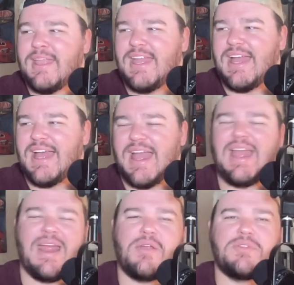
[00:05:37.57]

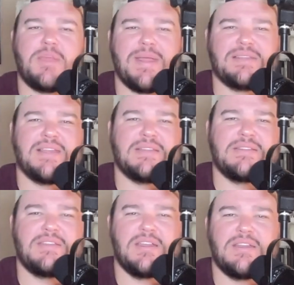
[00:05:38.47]
I don't think it makes
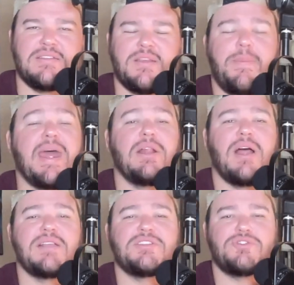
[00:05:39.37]
sense to
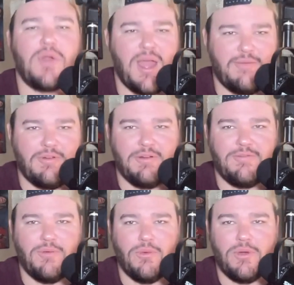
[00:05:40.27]
penalize a driver
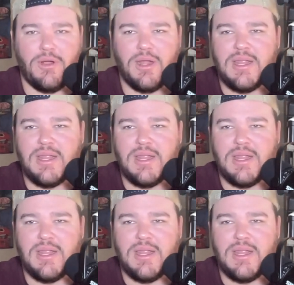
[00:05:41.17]
for